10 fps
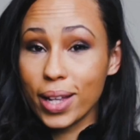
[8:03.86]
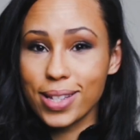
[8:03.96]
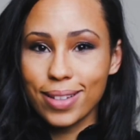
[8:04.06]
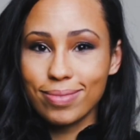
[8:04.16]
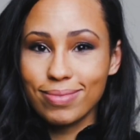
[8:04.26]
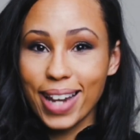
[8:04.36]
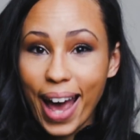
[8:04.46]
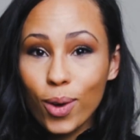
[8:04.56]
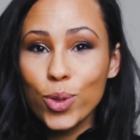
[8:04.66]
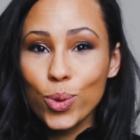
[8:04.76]
that's it.
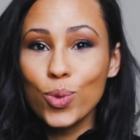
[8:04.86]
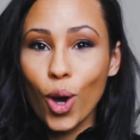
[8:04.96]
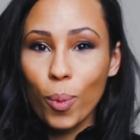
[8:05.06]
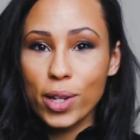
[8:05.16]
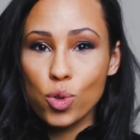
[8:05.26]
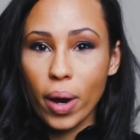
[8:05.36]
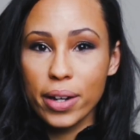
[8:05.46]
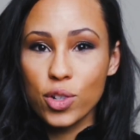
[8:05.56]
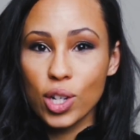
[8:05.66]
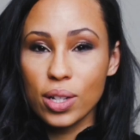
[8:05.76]
Now you know my
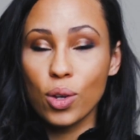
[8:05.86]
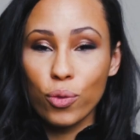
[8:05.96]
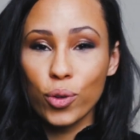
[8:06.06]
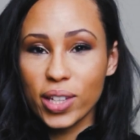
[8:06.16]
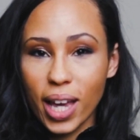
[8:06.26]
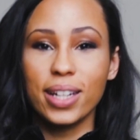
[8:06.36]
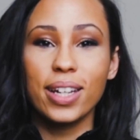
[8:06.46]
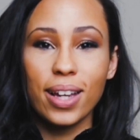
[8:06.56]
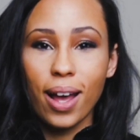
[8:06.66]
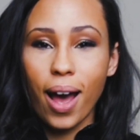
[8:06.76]
strategies for
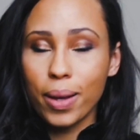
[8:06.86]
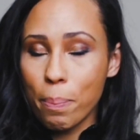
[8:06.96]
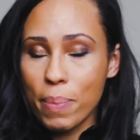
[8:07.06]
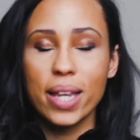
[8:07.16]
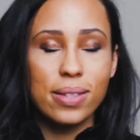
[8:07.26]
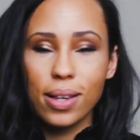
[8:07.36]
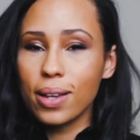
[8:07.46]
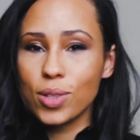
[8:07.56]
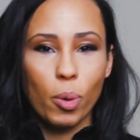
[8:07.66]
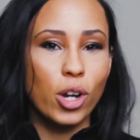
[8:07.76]
getting an amazing
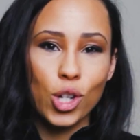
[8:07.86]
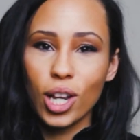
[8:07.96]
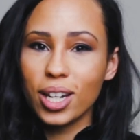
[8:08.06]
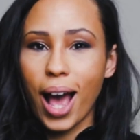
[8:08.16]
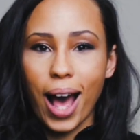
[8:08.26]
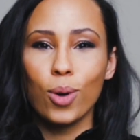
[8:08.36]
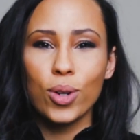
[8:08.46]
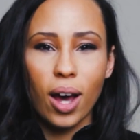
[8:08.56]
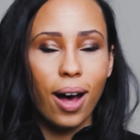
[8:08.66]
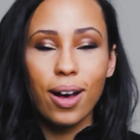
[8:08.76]
expression
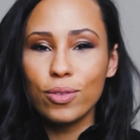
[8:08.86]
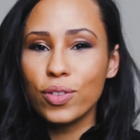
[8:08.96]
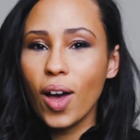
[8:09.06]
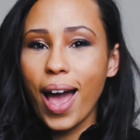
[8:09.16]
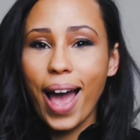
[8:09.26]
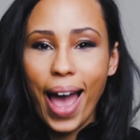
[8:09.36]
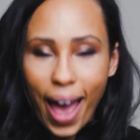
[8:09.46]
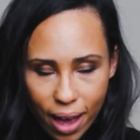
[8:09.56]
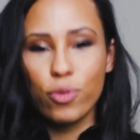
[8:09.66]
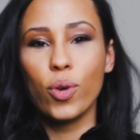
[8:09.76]
out of
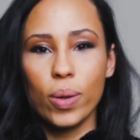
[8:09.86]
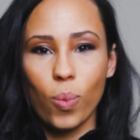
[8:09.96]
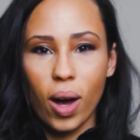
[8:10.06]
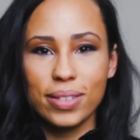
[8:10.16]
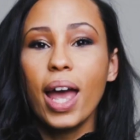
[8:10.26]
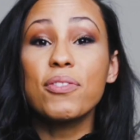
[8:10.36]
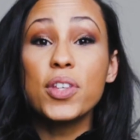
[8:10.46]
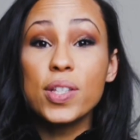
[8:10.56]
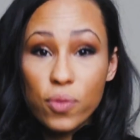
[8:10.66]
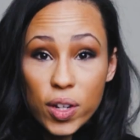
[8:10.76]
everyone. If
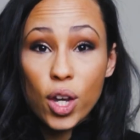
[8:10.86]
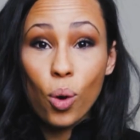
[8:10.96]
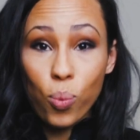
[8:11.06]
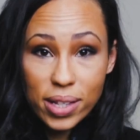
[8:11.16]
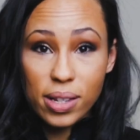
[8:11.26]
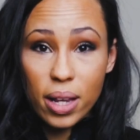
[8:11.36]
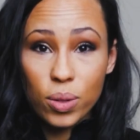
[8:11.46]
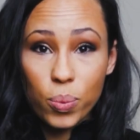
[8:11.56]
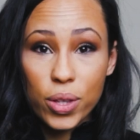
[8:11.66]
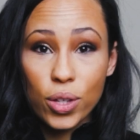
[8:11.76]
this video
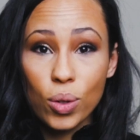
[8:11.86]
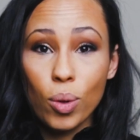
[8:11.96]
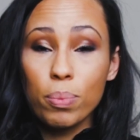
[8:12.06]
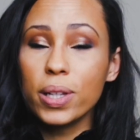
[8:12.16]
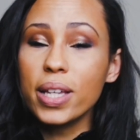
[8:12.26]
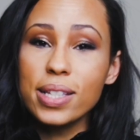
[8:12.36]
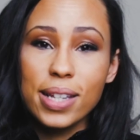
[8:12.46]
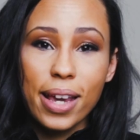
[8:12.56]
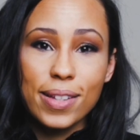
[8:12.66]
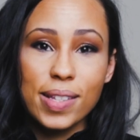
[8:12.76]
resonated with you, please
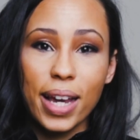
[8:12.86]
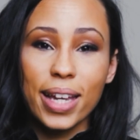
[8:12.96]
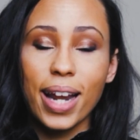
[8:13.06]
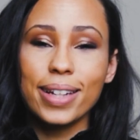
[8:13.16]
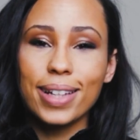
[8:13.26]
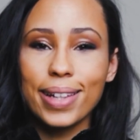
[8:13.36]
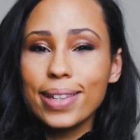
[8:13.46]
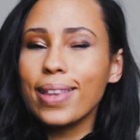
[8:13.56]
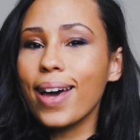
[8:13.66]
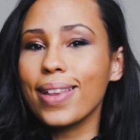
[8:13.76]
take a second and
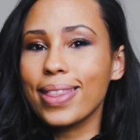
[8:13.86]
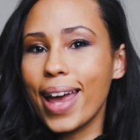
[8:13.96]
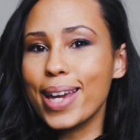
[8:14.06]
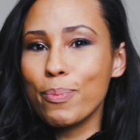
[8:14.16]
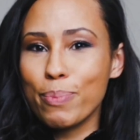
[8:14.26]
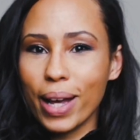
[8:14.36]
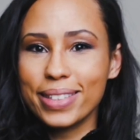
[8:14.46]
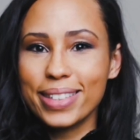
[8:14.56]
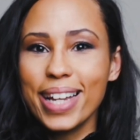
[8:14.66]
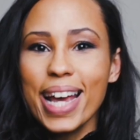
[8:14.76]
click that like button.